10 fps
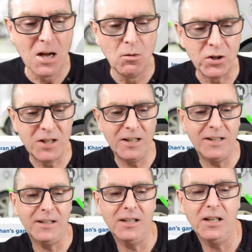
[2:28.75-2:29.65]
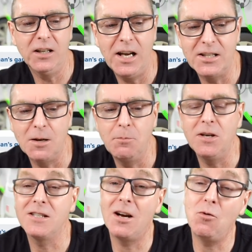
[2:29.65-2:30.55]
We're seeing that the S&P
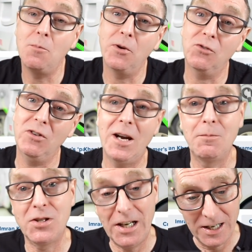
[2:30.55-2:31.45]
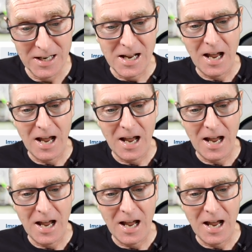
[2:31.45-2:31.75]
is down 1.39%.